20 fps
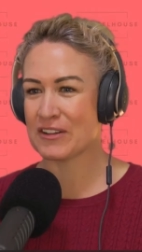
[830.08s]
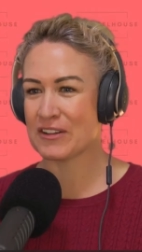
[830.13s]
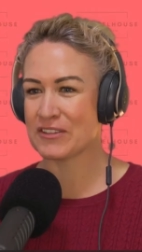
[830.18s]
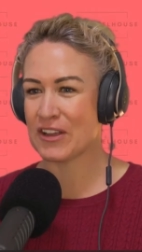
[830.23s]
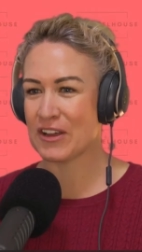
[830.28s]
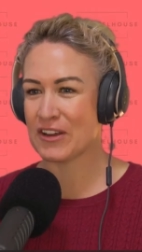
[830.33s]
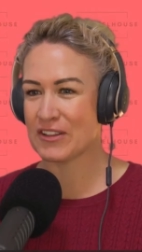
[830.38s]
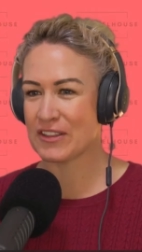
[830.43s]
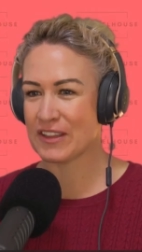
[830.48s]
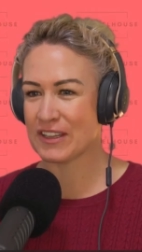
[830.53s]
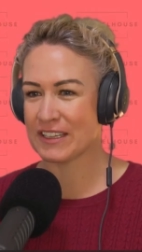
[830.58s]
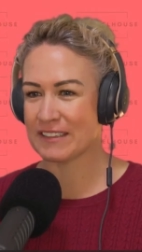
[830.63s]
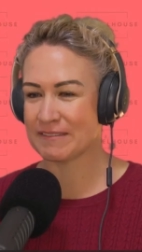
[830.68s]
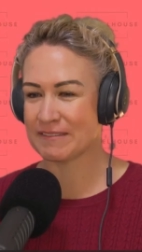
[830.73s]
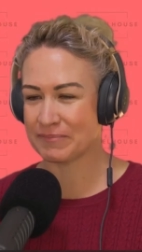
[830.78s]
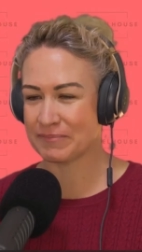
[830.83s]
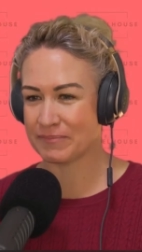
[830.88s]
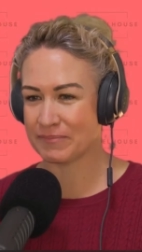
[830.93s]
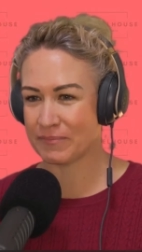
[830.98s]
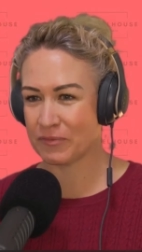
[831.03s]
I'll, I'll, note that
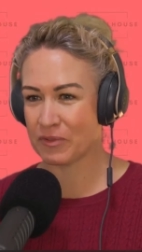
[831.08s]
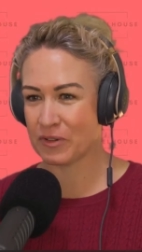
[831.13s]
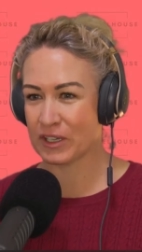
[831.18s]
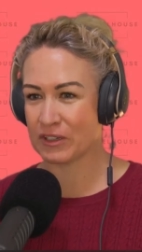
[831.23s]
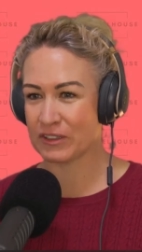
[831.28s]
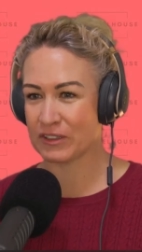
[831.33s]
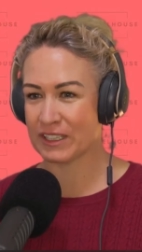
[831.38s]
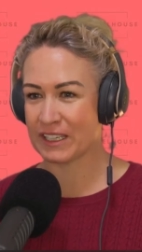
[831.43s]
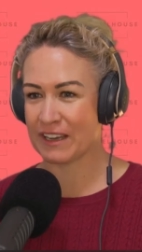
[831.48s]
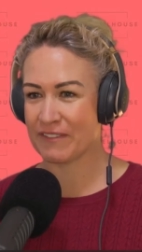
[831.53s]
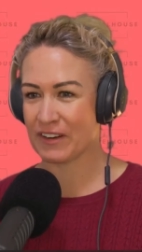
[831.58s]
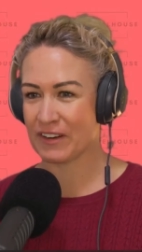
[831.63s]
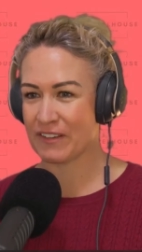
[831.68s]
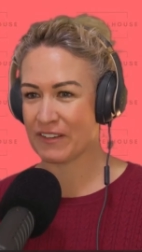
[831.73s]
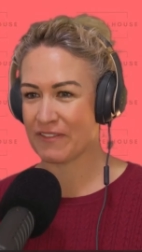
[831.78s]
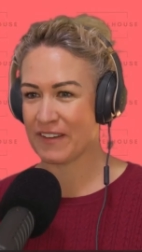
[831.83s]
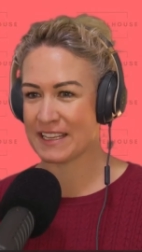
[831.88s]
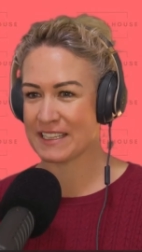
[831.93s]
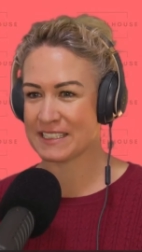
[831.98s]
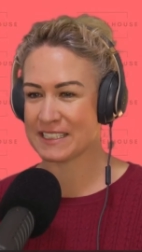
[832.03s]
we could get
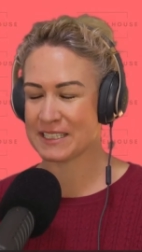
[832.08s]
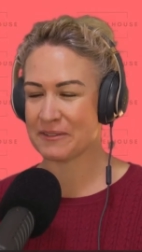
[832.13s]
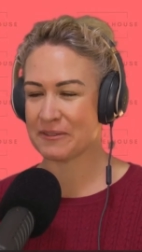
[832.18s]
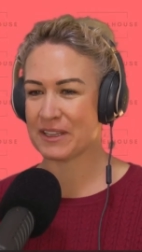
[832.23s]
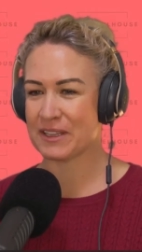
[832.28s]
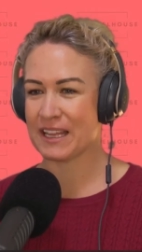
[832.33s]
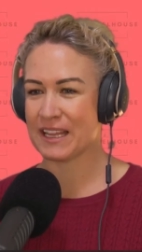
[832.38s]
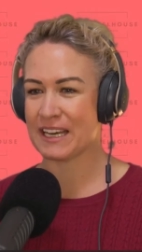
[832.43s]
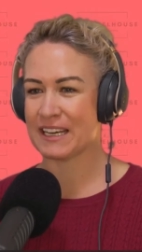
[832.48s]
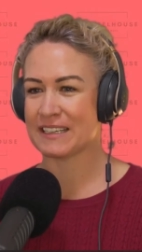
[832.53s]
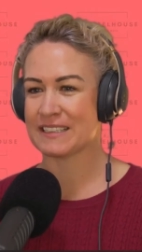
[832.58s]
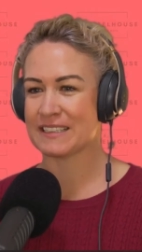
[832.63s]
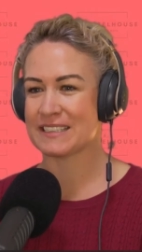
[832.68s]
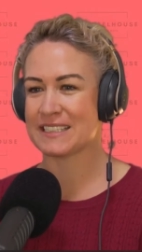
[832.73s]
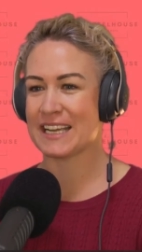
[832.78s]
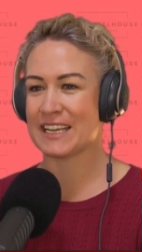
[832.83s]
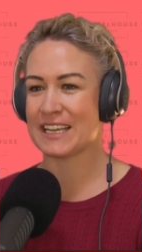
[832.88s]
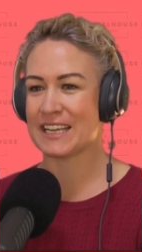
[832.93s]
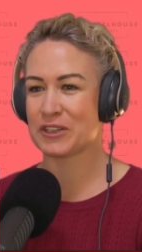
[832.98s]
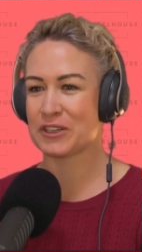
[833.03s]
very fancy with how to
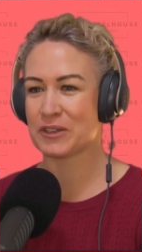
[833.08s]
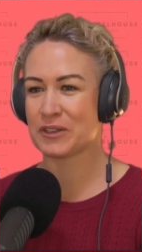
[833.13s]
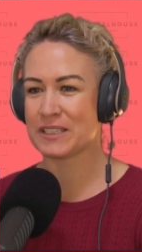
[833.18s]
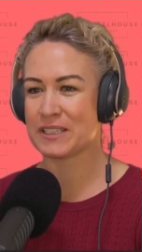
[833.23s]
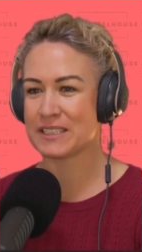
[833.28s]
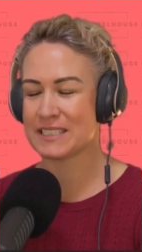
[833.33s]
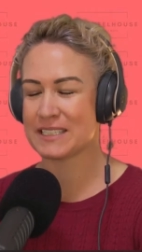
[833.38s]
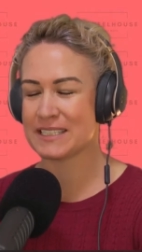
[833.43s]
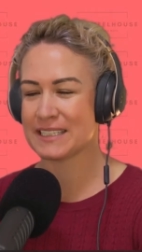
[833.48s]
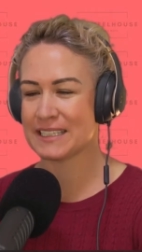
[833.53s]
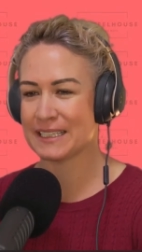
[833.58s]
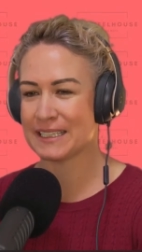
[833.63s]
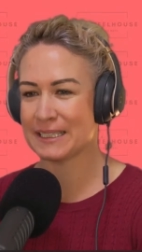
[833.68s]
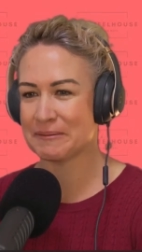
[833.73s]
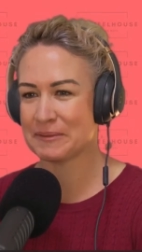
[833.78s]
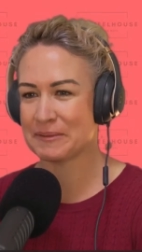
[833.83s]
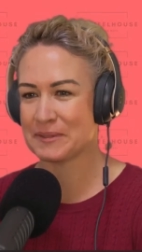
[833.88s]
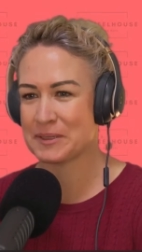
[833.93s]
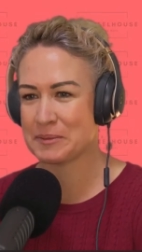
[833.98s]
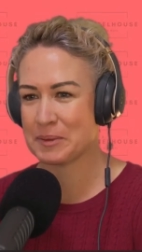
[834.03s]
say crits.
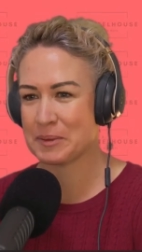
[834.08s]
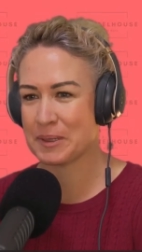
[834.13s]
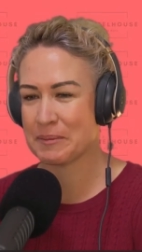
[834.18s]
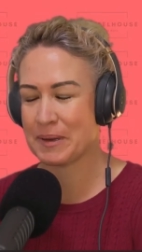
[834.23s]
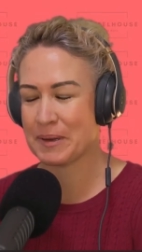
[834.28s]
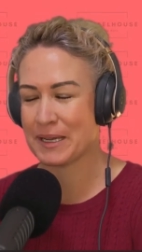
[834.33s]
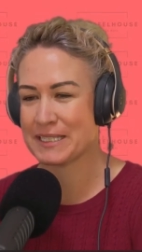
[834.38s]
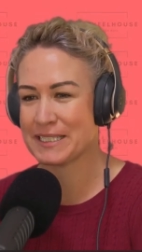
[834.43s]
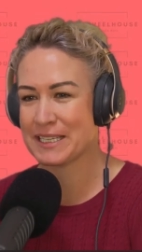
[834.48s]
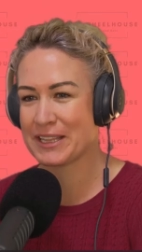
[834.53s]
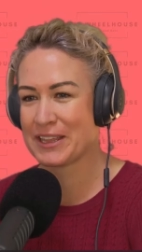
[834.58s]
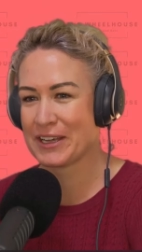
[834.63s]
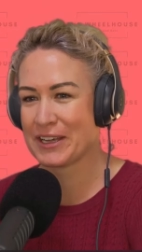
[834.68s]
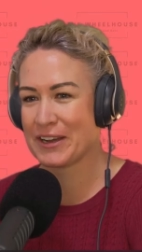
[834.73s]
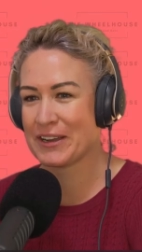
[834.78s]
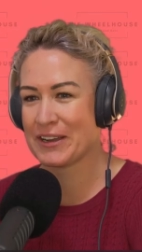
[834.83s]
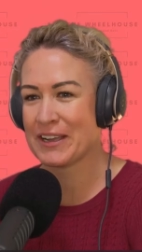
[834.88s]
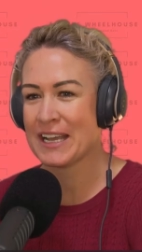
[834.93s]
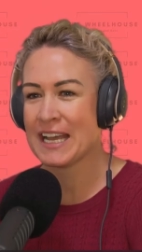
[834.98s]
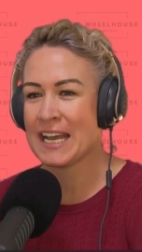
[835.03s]
Um, it's pretty basic
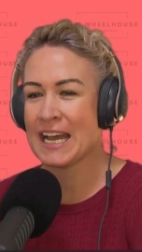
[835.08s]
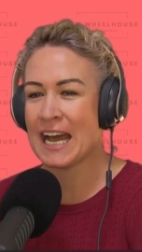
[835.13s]
though.